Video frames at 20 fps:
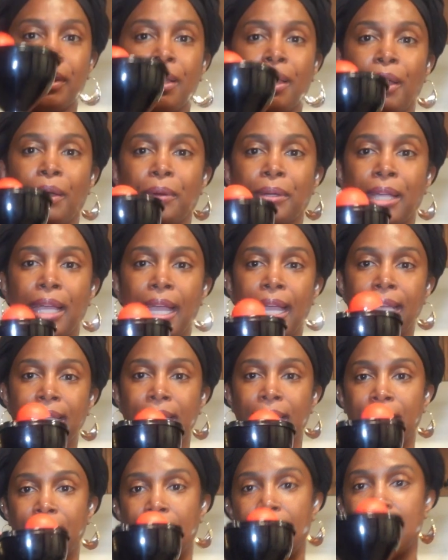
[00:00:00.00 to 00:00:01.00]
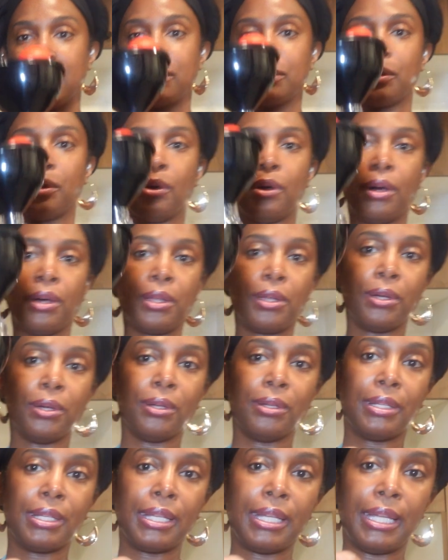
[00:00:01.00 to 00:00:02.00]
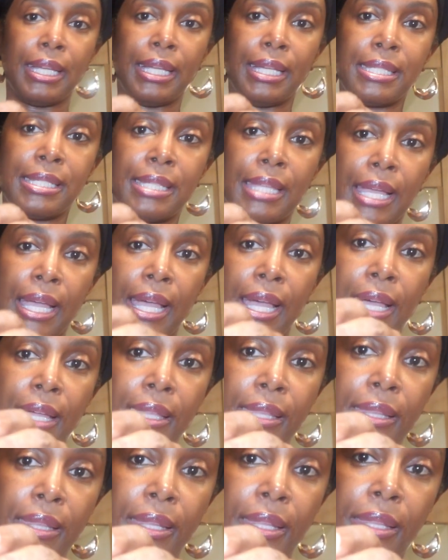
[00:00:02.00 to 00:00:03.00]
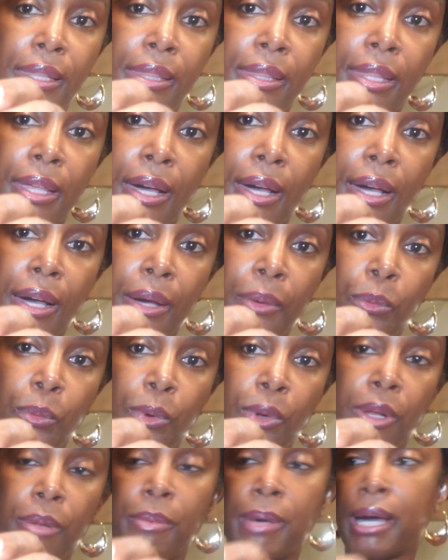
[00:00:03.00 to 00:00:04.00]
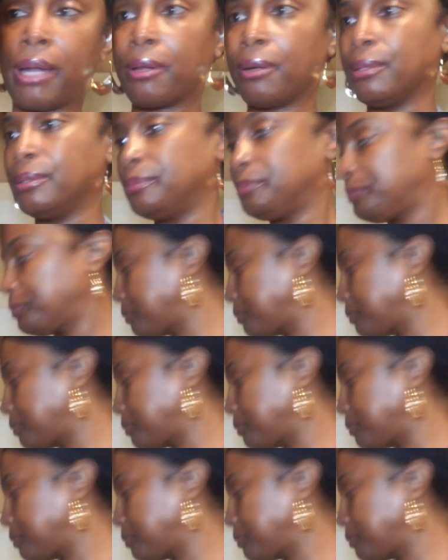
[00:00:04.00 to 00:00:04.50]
Okay, the castor oil is in the water bottle.